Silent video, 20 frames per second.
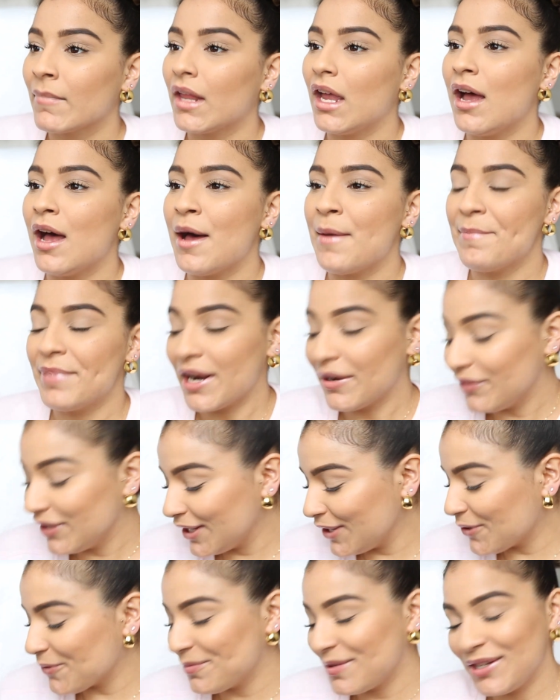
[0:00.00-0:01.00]
But I
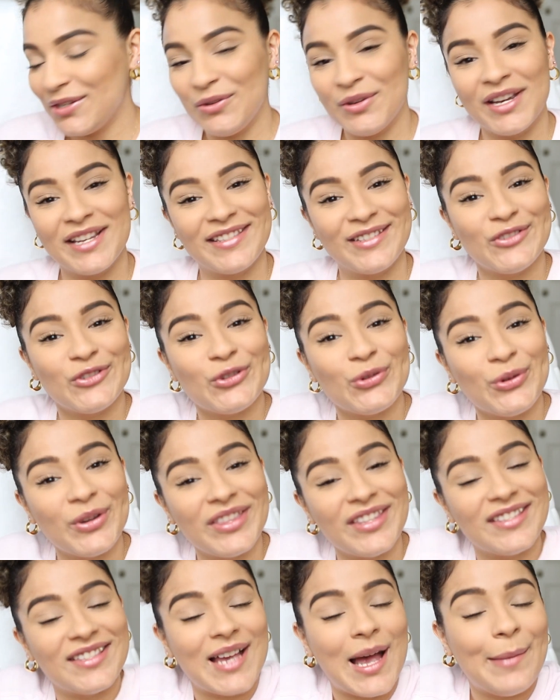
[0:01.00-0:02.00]
really hope that you guys
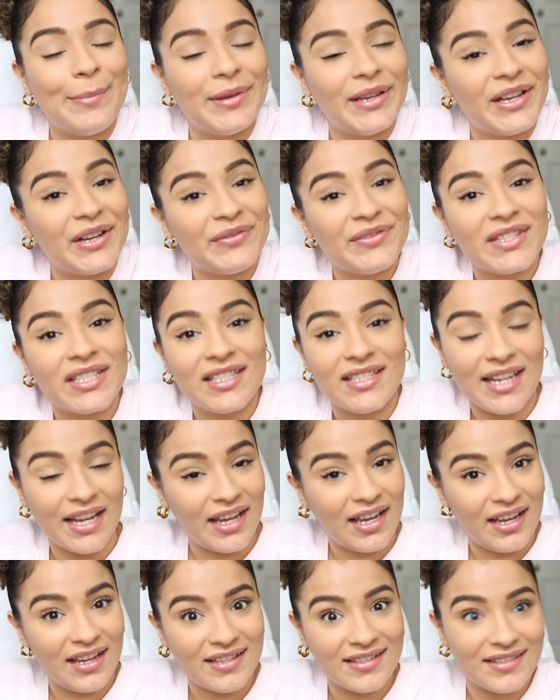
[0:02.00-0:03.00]
enjoy the topic of
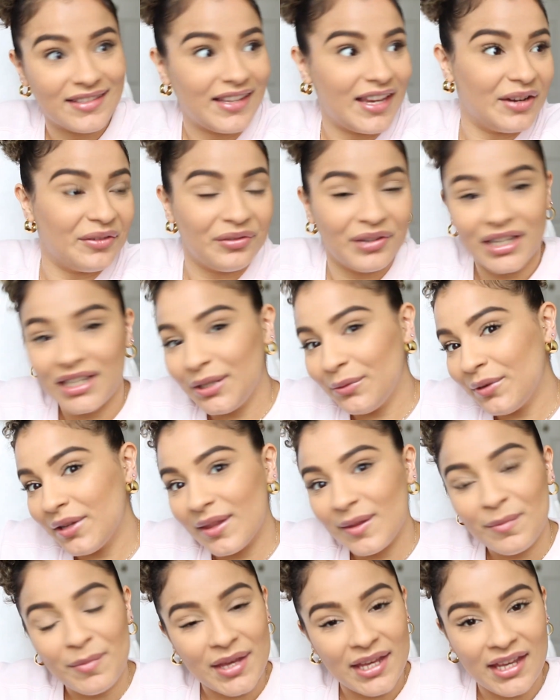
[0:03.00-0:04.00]
today's Get Ready
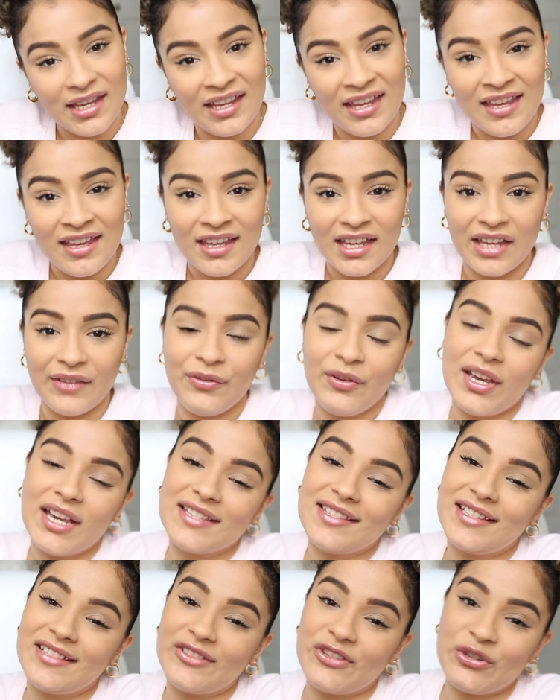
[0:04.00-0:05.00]
With Me. If you
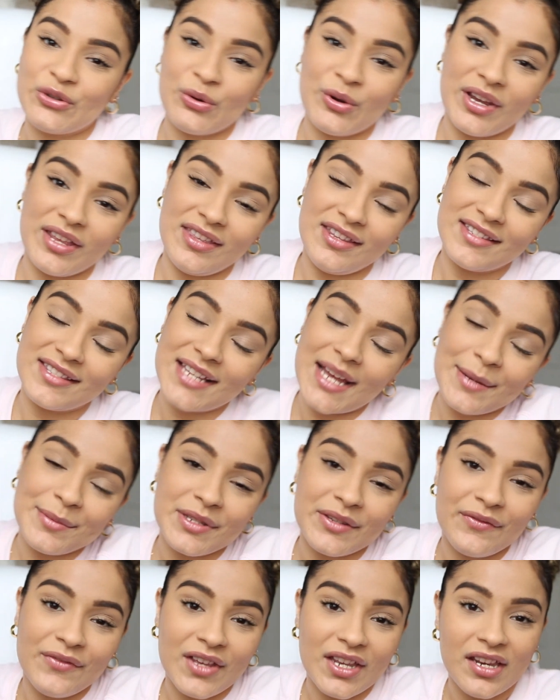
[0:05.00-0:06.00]
guys enjoy these
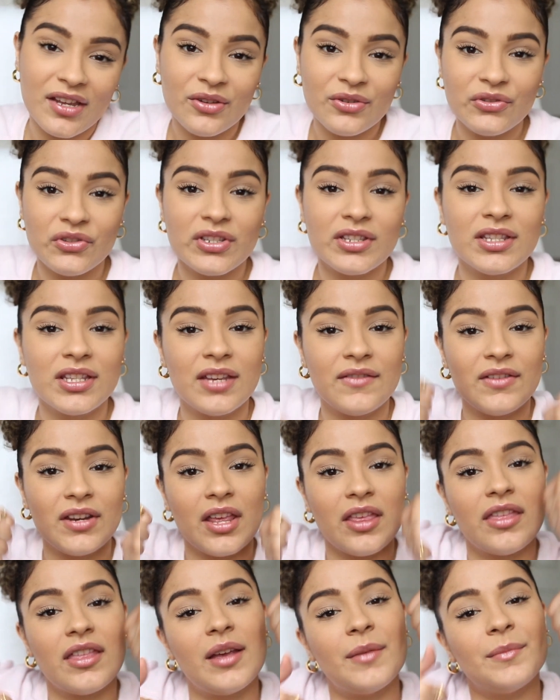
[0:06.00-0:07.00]
types of videos, just give it
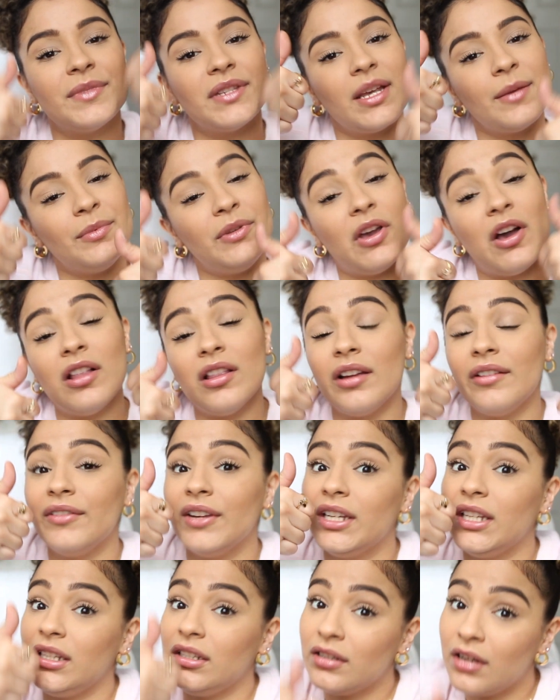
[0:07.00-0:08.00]
a thumbs up. Y'all
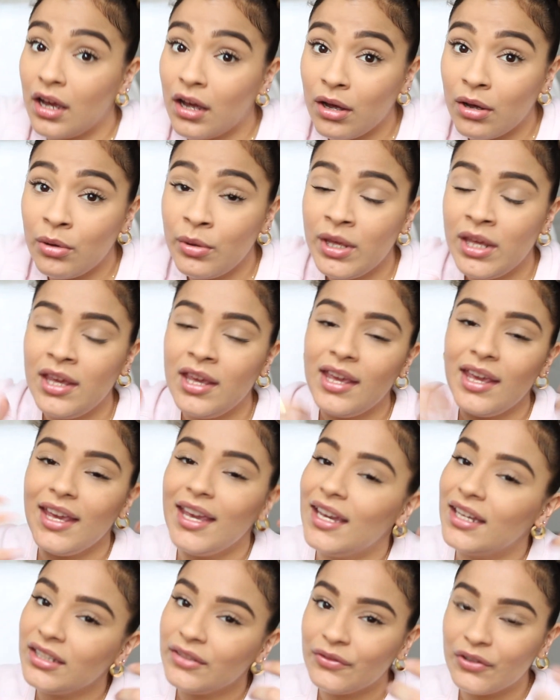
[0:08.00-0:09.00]
already know.
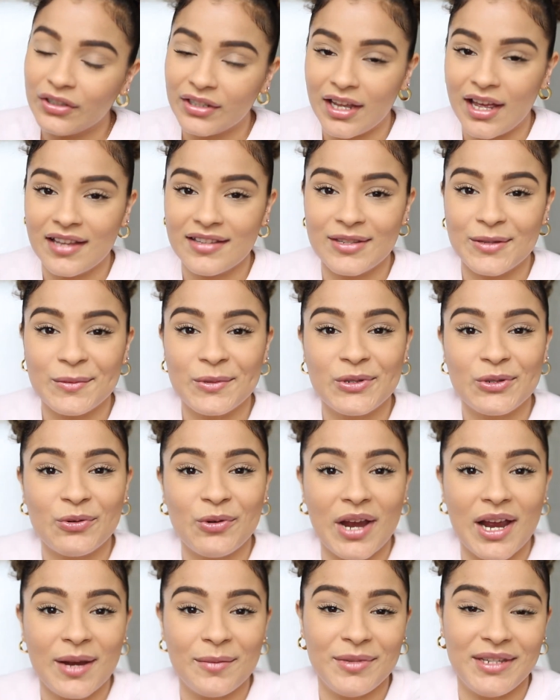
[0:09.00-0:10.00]
And if you're not
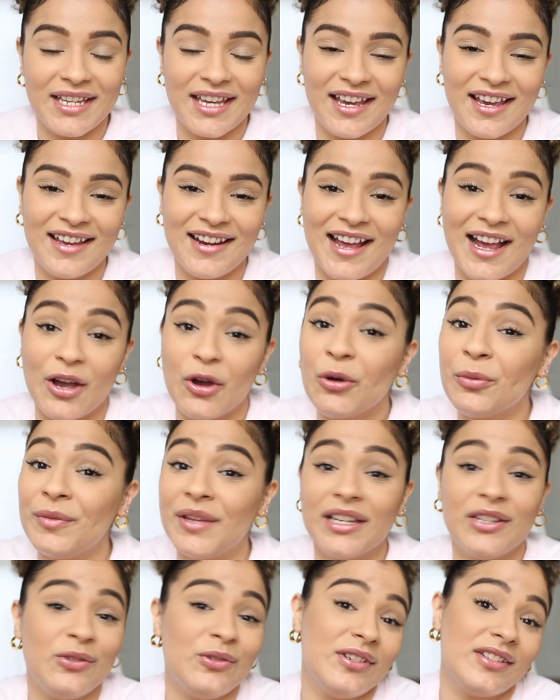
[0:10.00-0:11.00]
subscribed yet, I hope
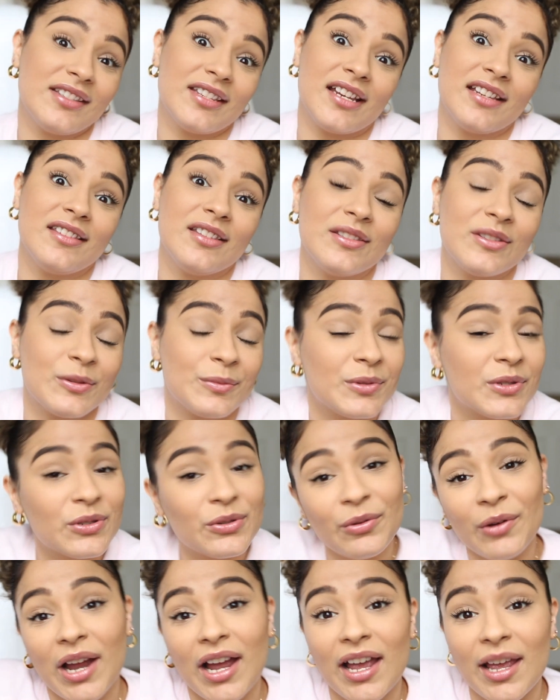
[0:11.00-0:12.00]
that you decide to
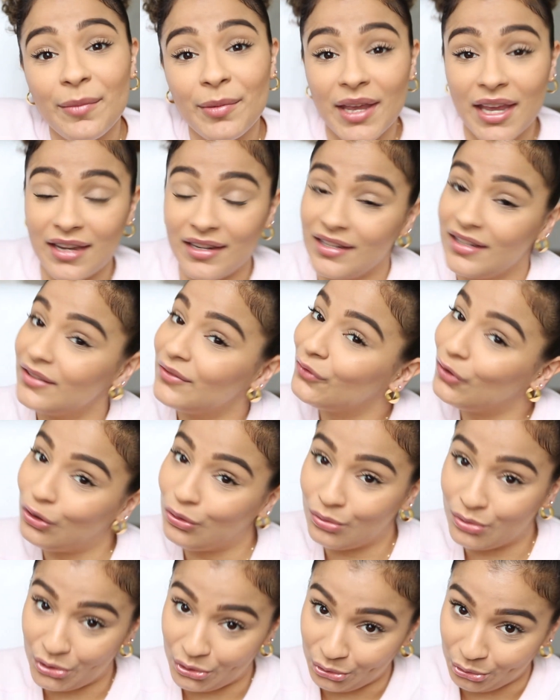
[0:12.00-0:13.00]
subscribe. And if
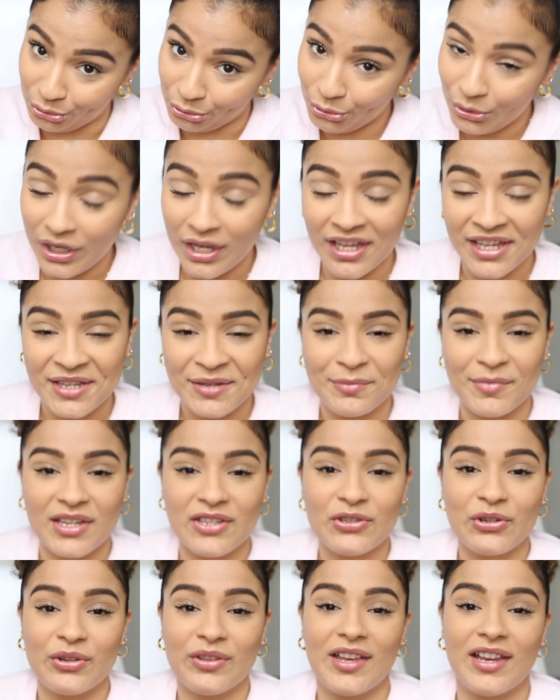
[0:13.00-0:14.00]
you do,
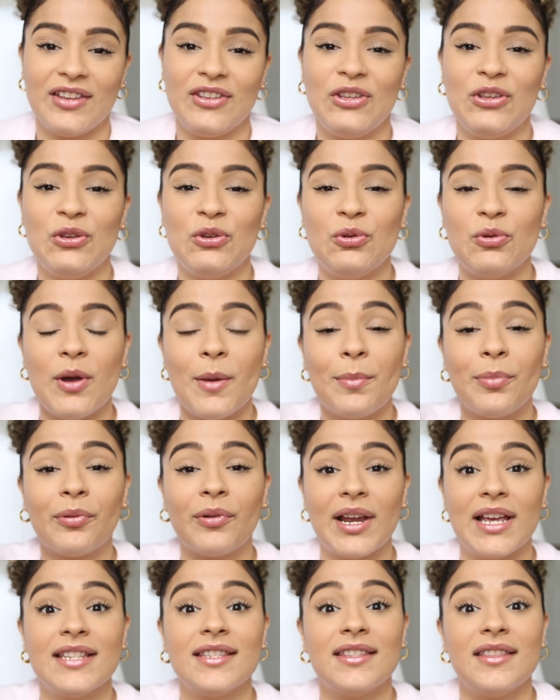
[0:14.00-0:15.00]
make sure that you
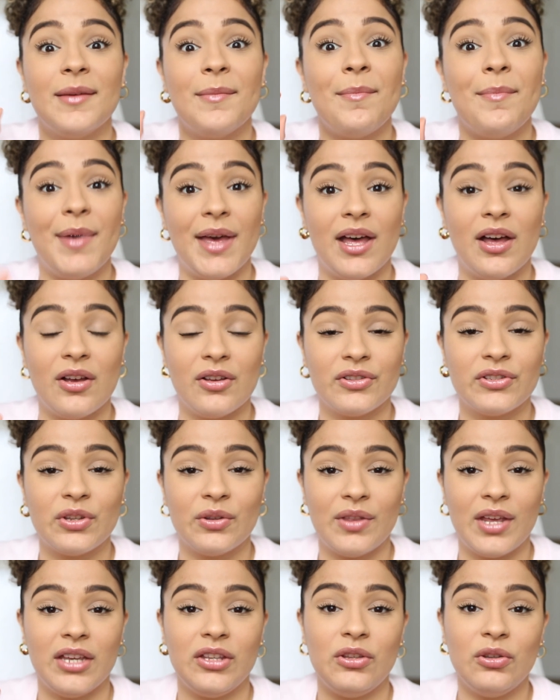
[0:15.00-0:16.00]
press the bell
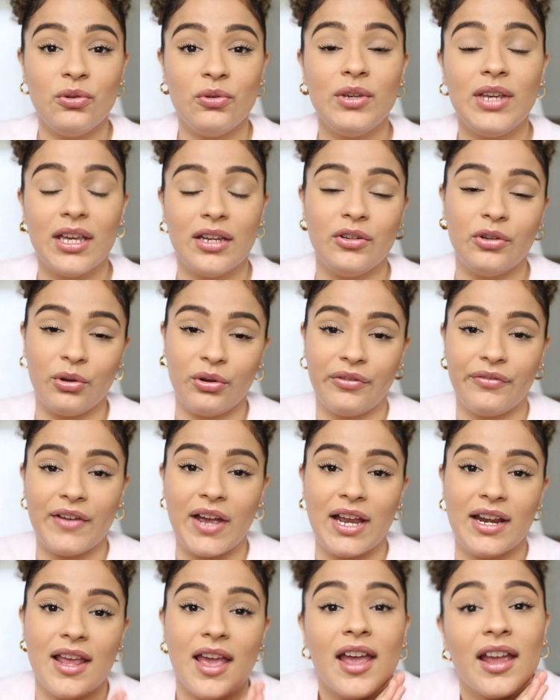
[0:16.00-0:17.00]
so that you get
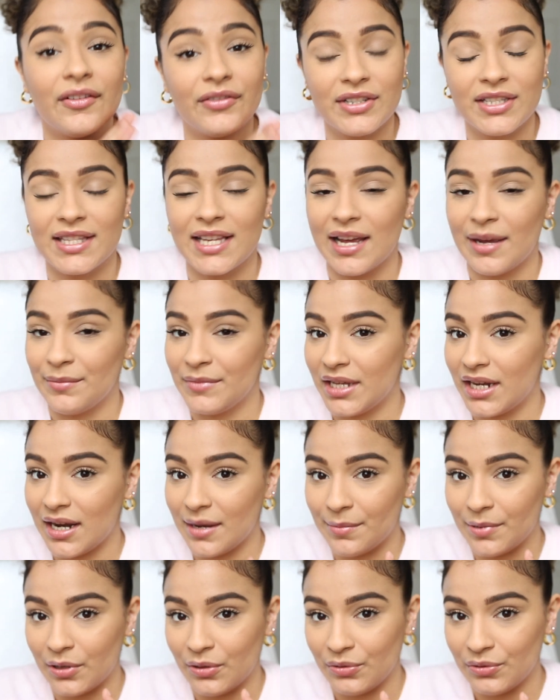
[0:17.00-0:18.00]
notified every time that
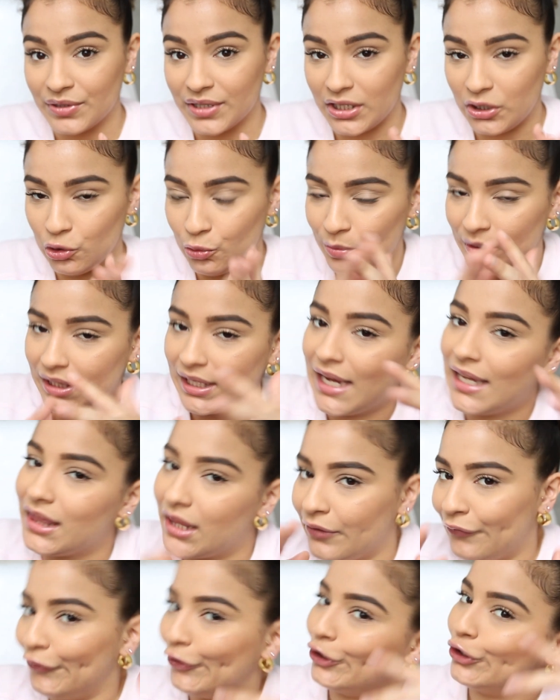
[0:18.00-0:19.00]
I post and you'll be like
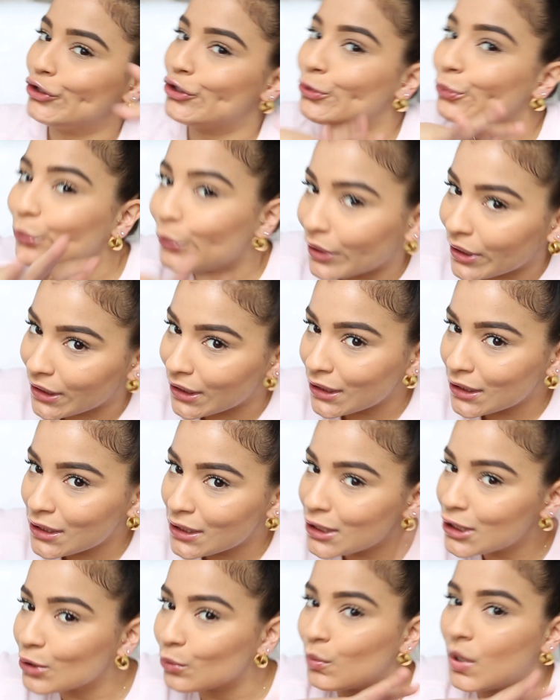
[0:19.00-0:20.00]
the first
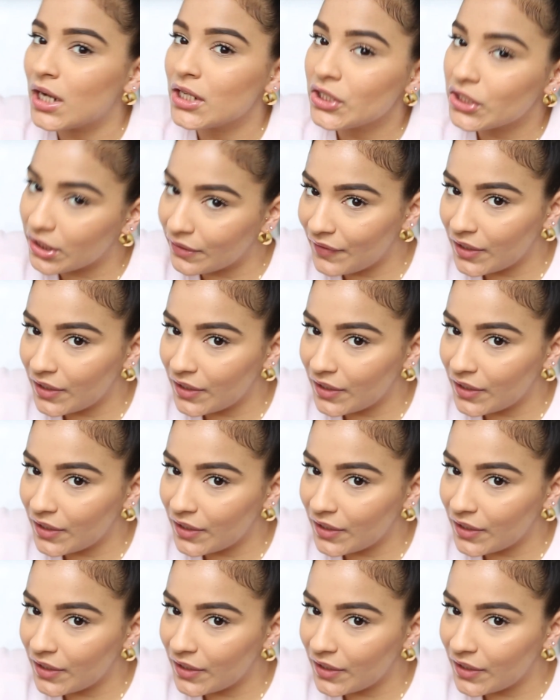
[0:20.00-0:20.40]
ones to watch the